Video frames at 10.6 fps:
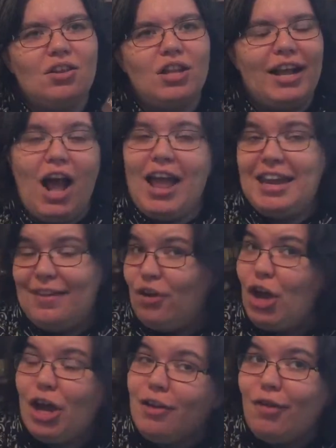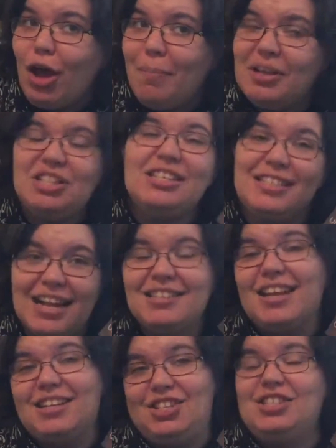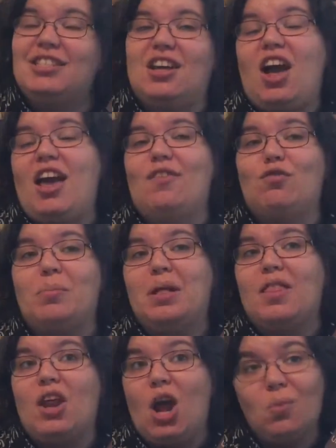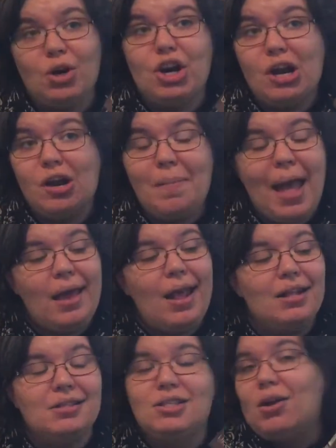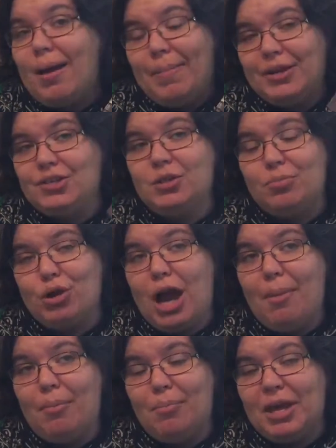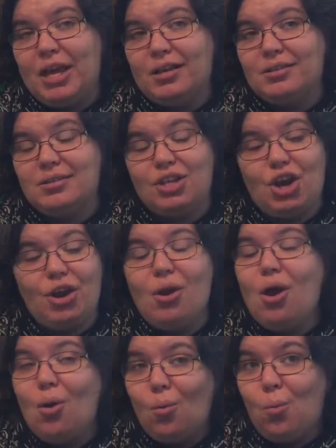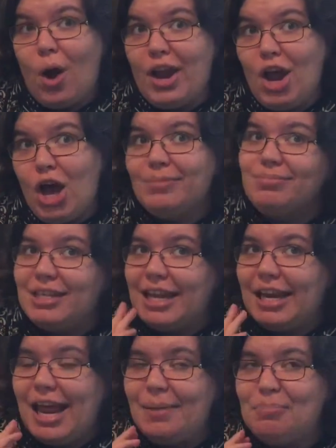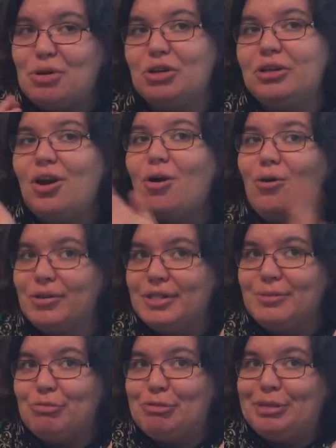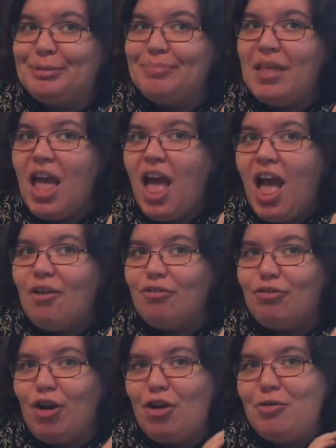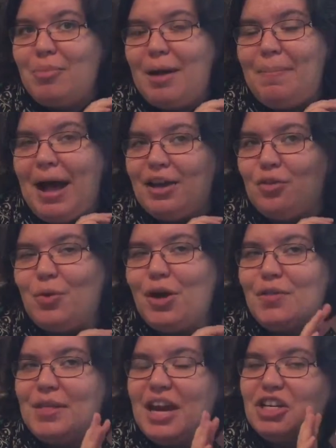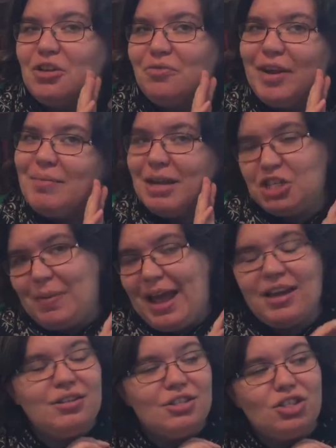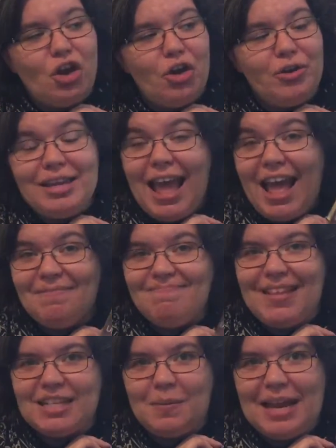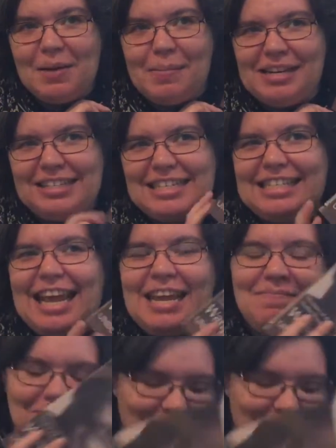like, I'd never heard of her, but she sounds like just the kind of woman that I want to know about. And so I picked the book up because, you know, why not? Secondhand book, awesome woman from a part of the world that I don't read much about. So, yeah, expanding my knowledge again.